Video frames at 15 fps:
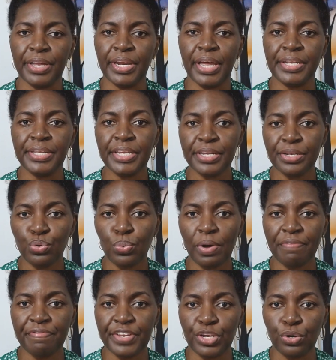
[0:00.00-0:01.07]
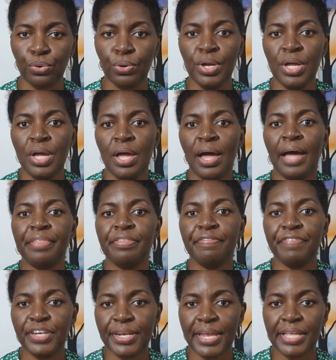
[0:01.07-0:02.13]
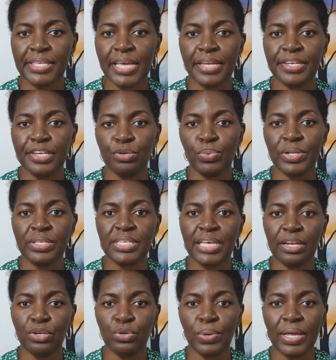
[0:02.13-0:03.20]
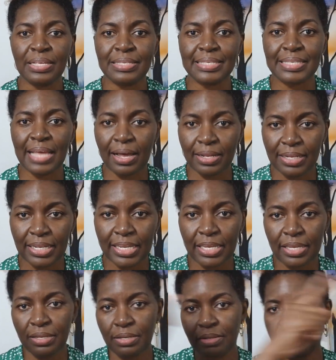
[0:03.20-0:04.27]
And I did do a video, and the video that I did will tell you exactly,